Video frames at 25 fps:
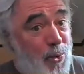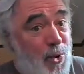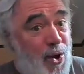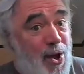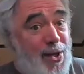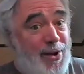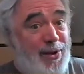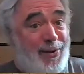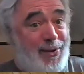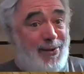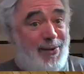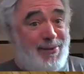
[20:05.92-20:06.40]

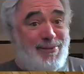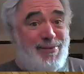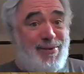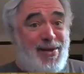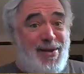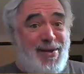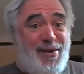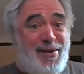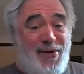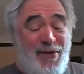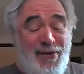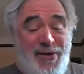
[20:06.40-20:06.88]
product.
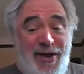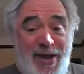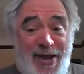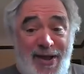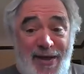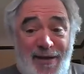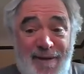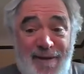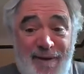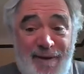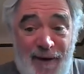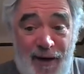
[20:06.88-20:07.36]

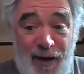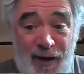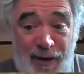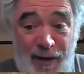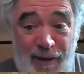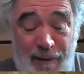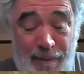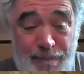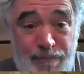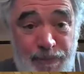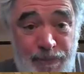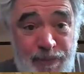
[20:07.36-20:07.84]
Okay.
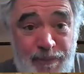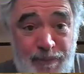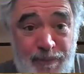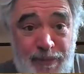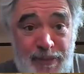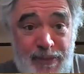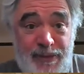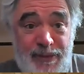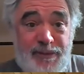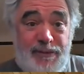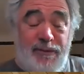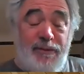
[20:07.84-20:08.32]
Um,
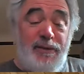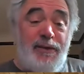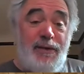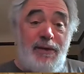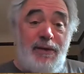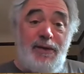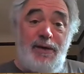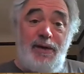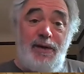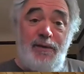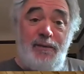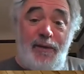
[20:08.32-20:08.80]

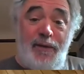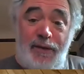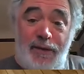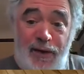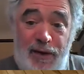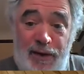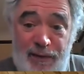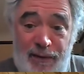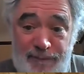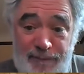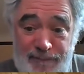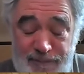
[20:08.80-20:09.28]
you know,
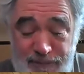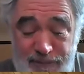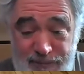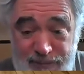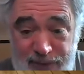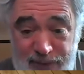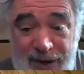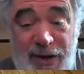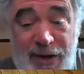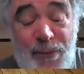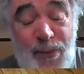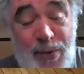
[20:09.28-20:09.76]
um,
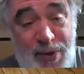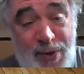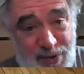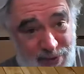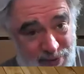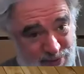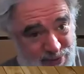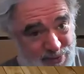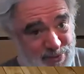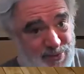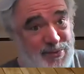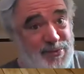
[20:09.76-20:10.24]

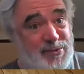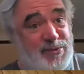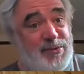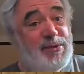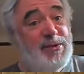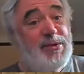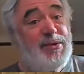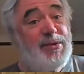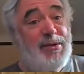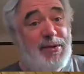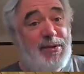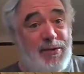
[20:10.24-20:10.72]
anyway,
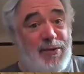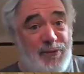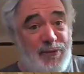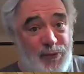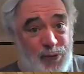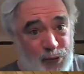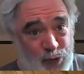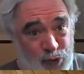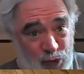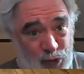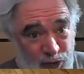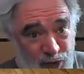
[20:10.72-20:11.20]

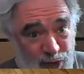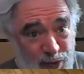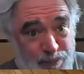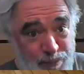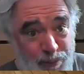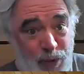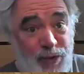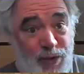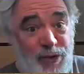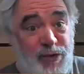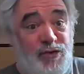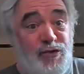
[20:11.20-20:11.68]
certainly
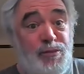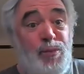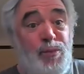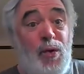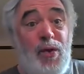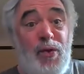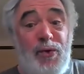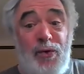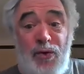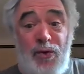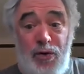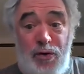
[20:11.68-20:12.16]
building
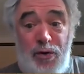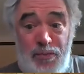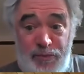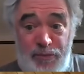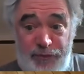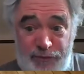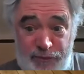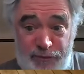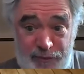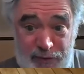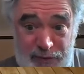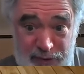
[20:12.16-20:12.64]
smaller
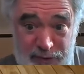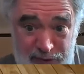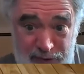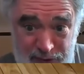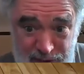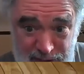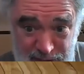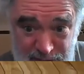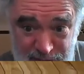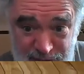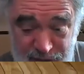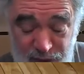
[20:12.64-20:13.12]
homes. Uh,
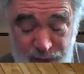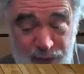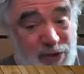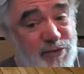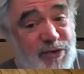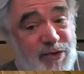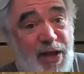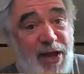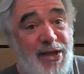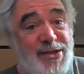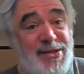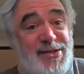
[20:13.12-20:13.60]
so
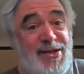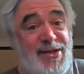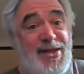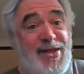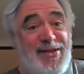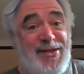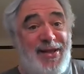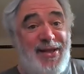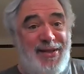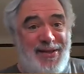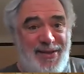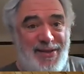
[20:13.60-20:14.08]
it's, it,
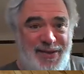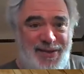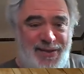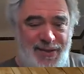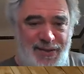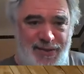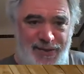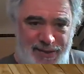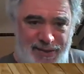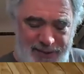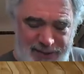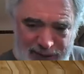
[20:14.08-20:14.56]
it,
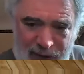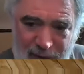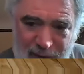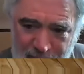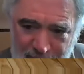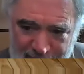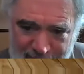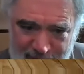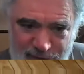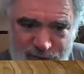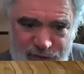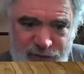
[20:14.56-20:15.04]

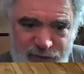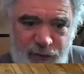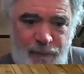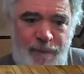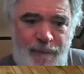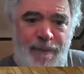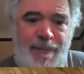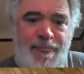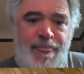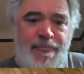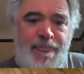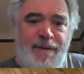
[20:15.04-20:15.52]
all right.
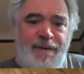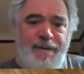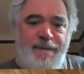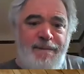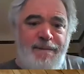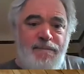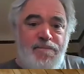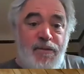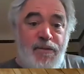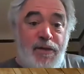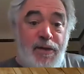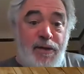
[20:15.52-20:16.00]
So
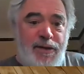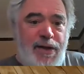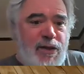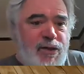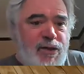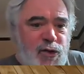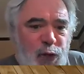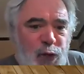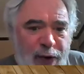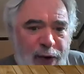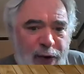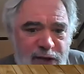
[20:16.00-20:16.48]
now
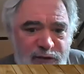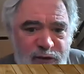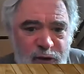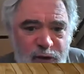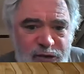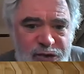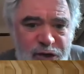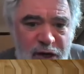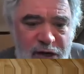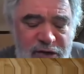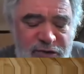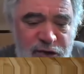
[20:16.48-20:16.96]
the trade
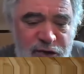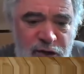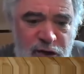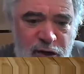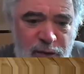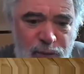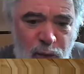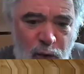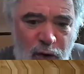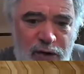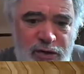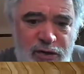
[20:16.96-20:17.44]
association
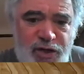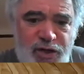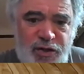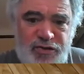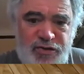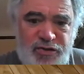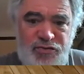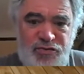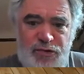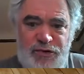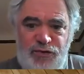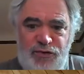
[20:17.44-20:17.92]
can marshal
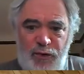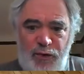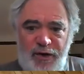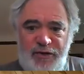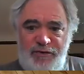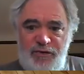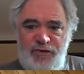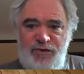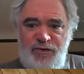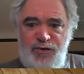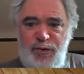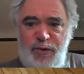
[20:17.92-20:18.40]
its
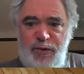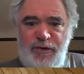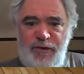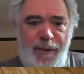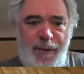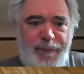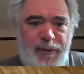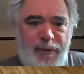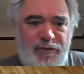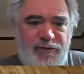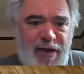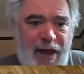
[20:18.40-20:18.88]
resources to
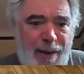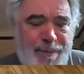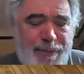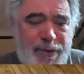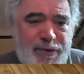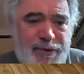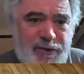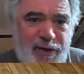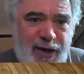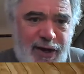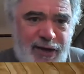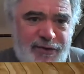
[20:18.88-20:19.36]
attempt to
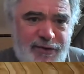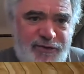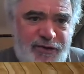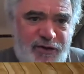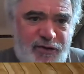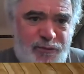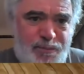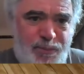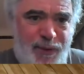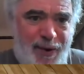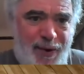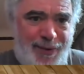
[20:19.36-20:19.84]
sabotage
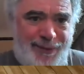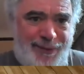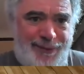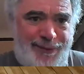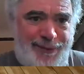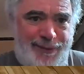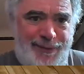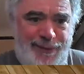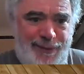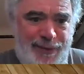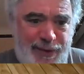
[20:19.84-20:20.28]
this product